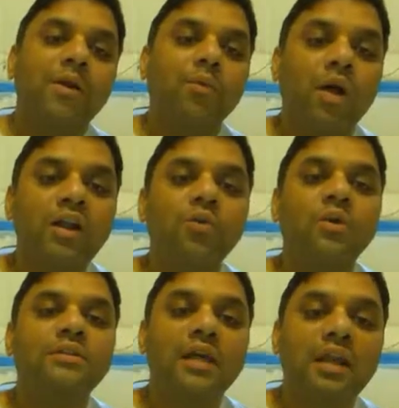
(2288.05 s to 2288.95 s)
But
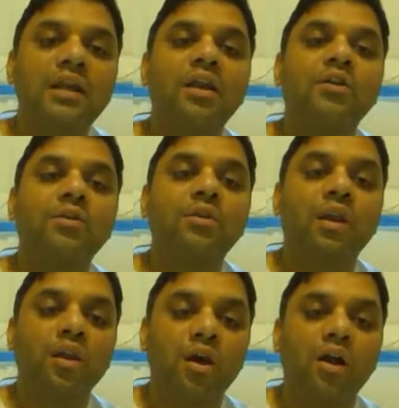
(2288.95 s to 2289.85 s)
one who has surrendered
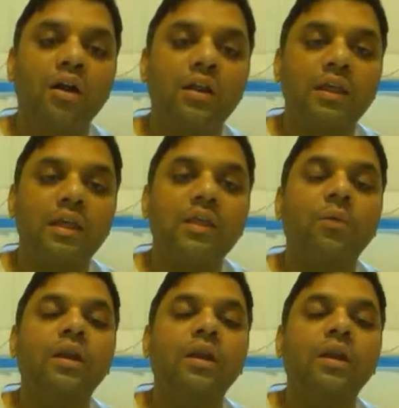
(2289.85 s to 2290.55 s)
to the Lord,